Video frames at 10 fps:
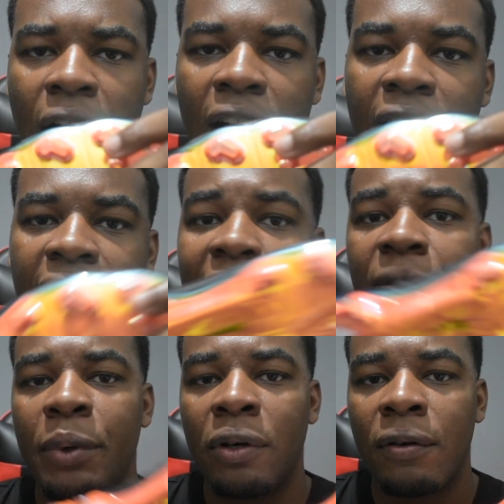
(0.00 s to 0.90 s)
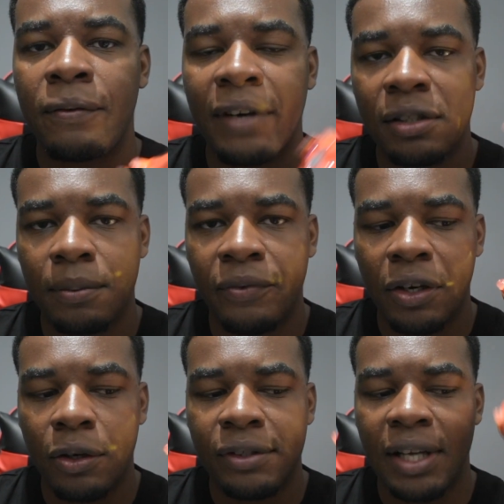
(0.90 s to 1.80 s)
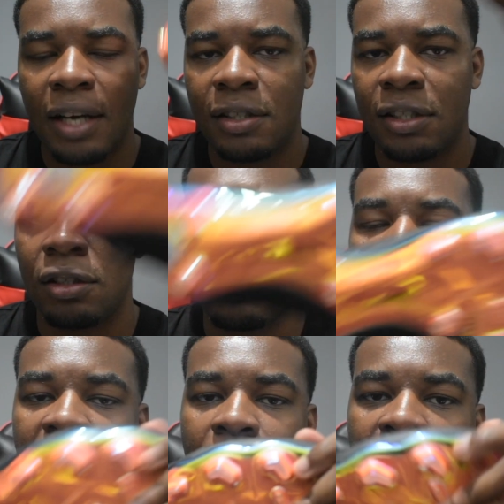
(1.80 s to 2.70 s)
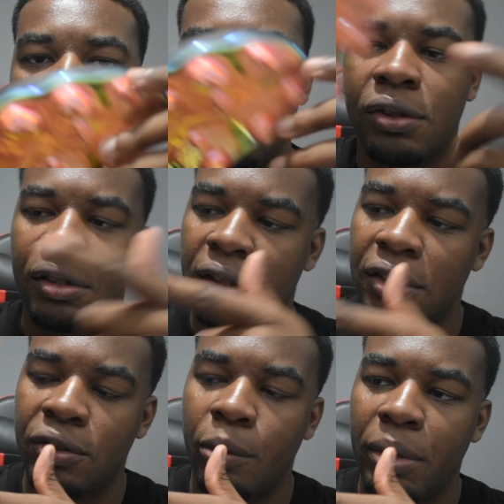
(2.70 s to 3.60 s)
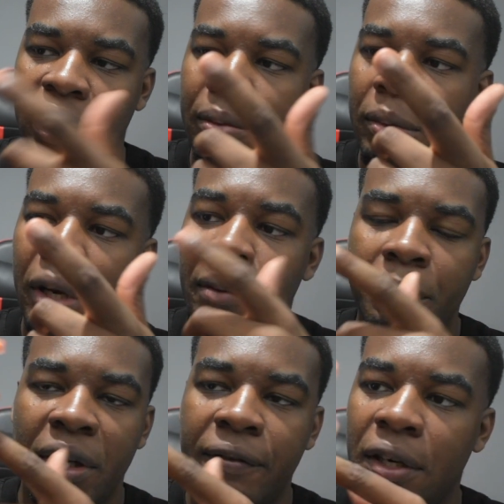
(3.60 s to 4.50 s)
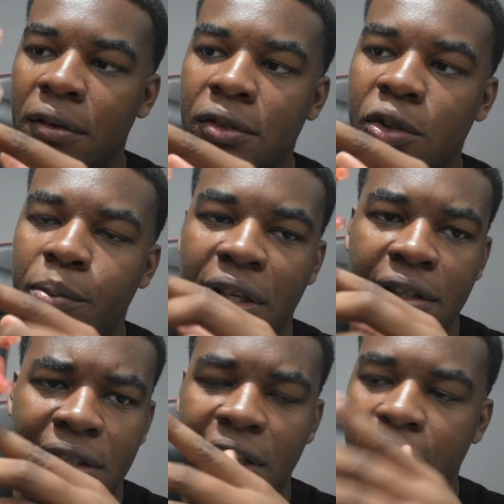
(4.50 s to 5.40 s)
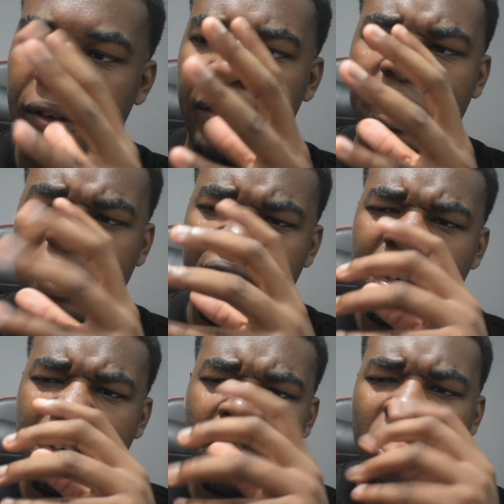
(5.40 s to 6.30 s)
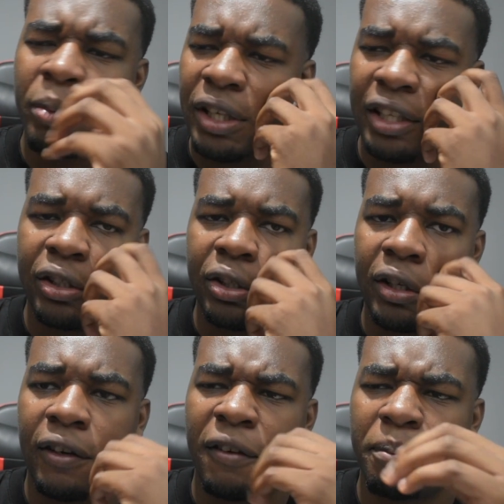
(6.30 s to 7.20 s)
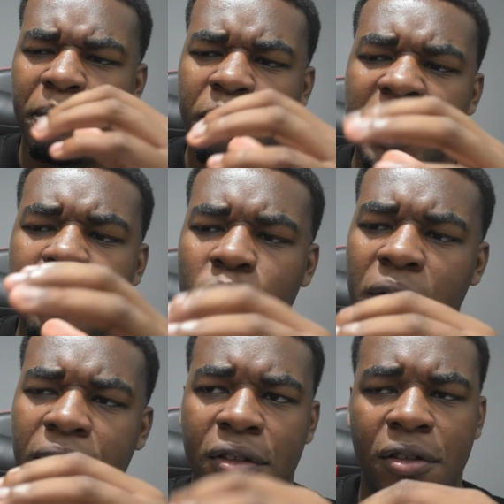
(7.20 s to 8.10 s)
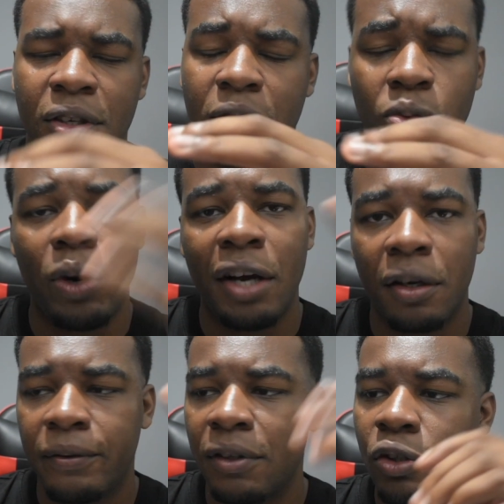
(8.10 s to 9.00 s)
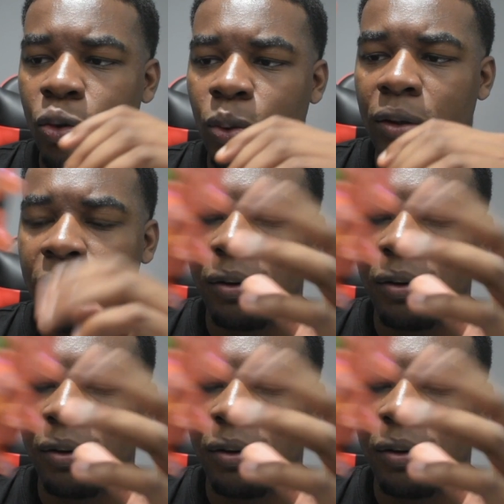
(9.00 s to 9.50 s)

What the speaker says: I have a pair of Phantom Venoms that actually customize using this sole plate, and I'm a big fan of the sole plate. It's like very accommodating to people with wider feet as well.